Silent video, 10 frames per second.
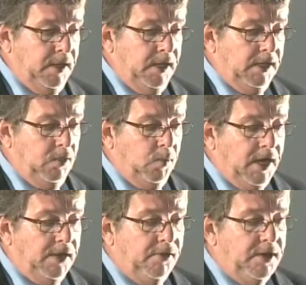in a
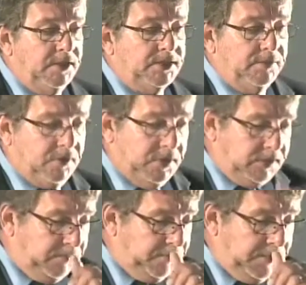wide range of
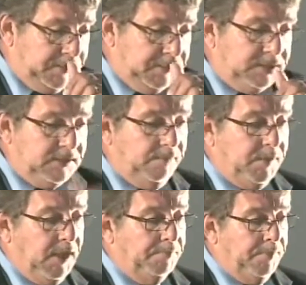creative fields
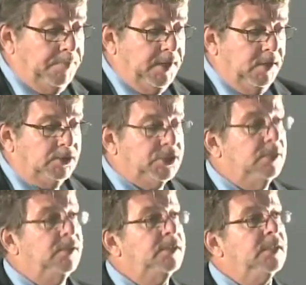and prepare our
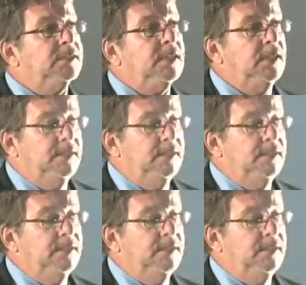children to excel